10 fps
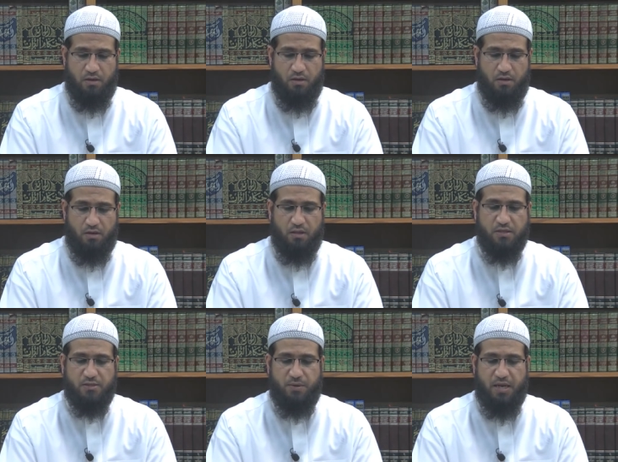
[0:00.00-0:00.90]
Allah
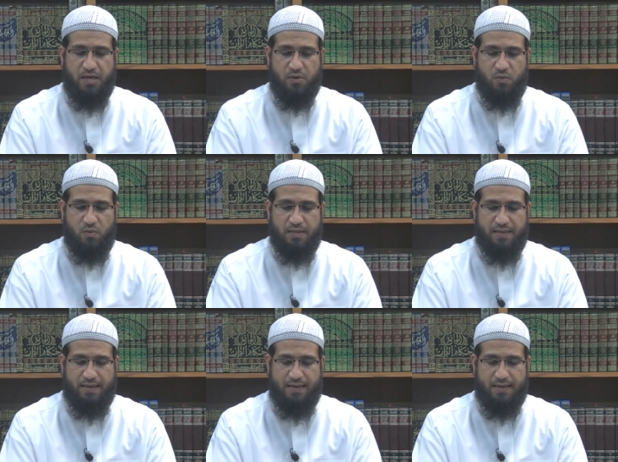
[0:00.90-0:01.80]
subhanahu wa
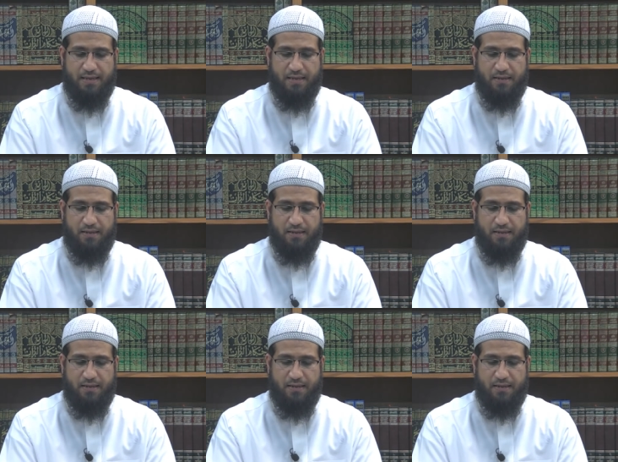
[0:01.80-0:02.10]
ta'ala,